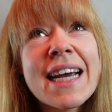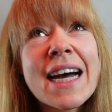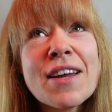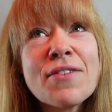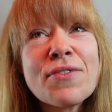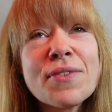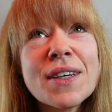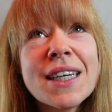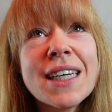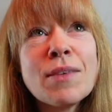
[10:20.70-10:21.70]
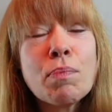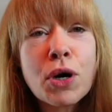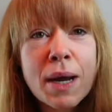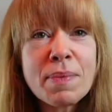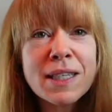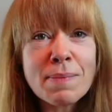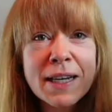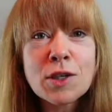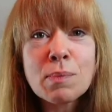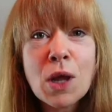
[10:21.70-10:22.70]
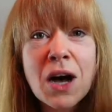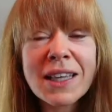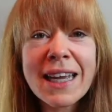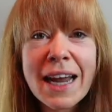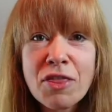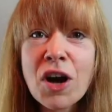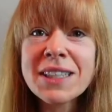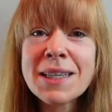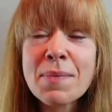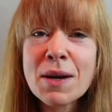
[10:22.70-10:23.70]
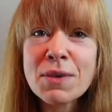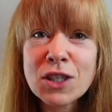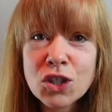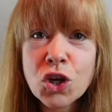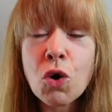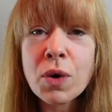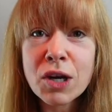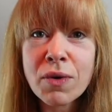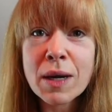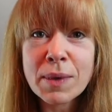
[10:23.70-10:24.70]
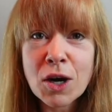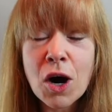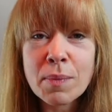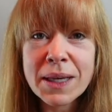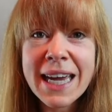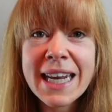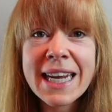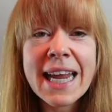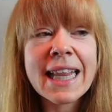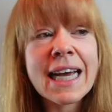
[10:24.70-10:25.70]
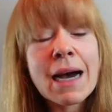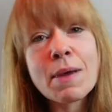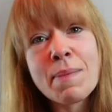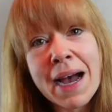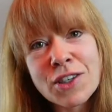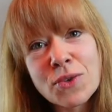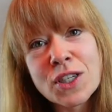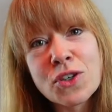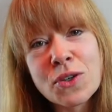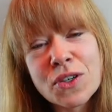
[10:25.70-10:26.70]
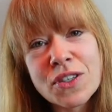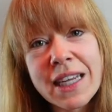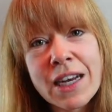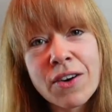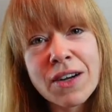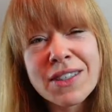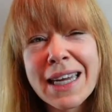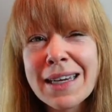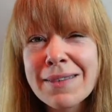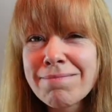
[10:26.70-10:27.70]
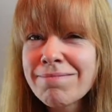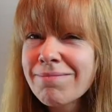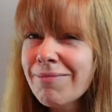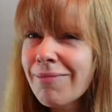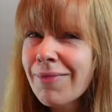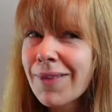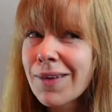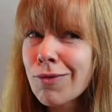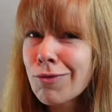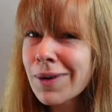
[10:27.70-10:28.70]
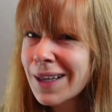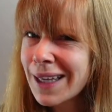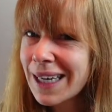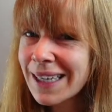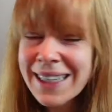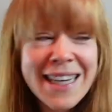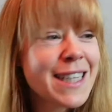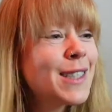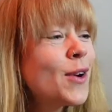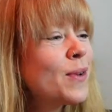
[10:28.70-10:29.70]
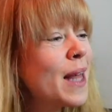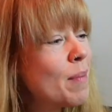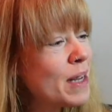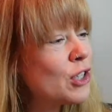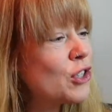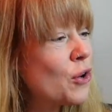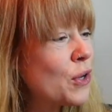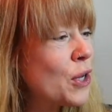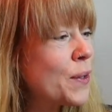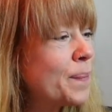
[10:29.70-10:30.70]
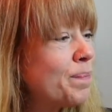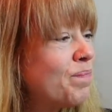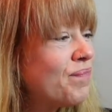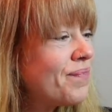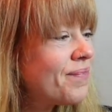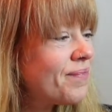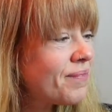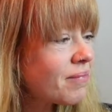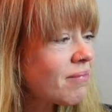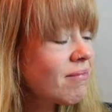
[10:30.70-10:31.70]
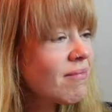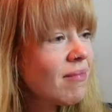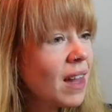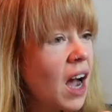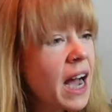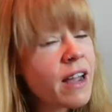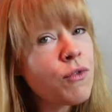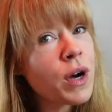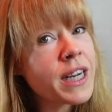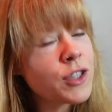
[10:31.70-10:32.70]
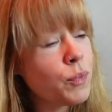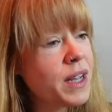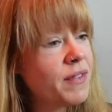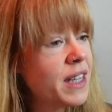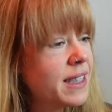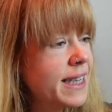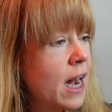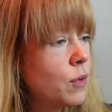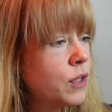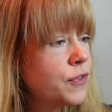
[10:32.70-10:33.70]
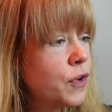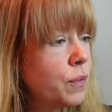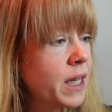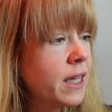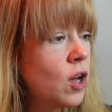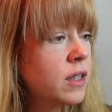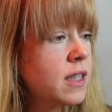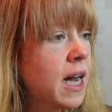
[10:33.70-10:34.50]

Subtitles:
kind of put up this mental block that I thought something was so incredibly complicated, and then coming back to it 2 years later, I was like, Really? So let me show you. I have wanted to weave these towels for a really long